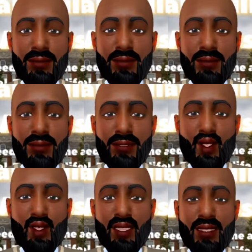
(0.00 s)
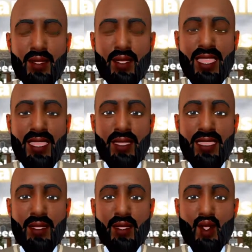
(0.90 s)
so this is gonna be the
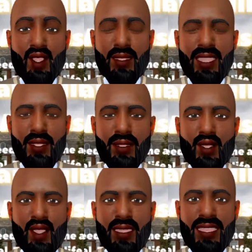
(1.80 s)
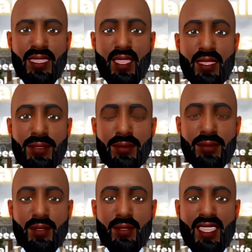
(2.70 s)
4th episode in a
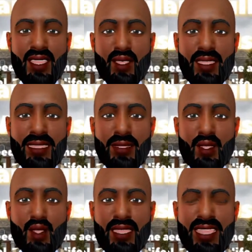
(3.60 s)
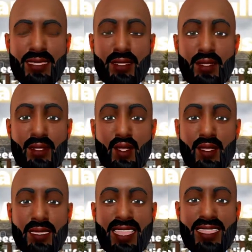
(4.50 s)
series on business
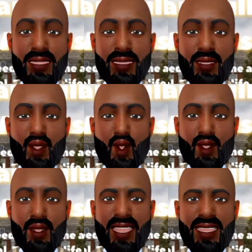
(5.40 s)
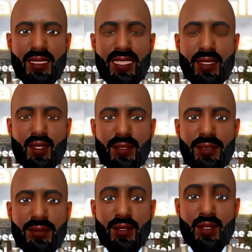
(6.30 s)
associations, corporations.
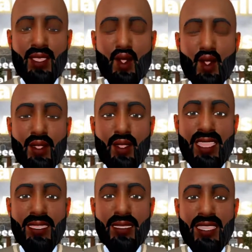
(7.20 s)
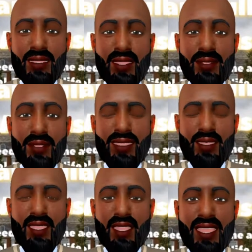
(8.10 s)
C corporation is the
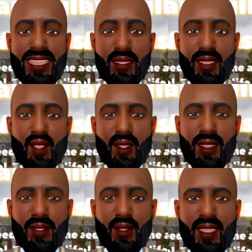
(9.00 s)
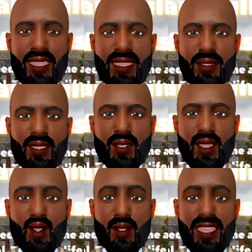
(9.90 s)
main focus. C
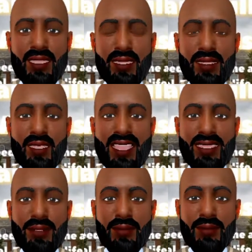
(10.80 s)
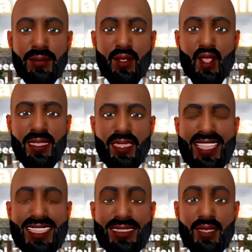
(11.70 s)
corporations that are
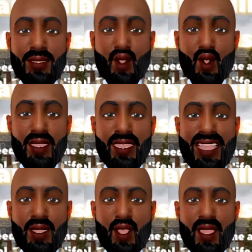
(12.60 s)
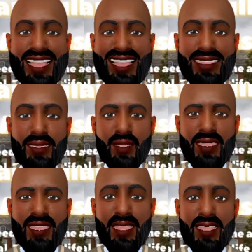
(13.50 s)
taxed or that are actually an
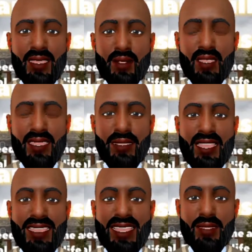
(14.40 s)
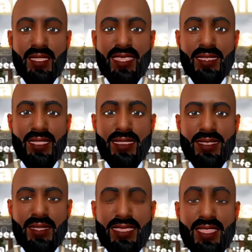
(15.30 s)
LLC that has elected to
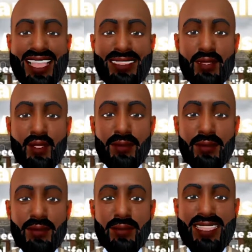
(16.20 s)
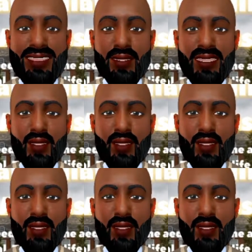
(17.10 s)
be taxed as a C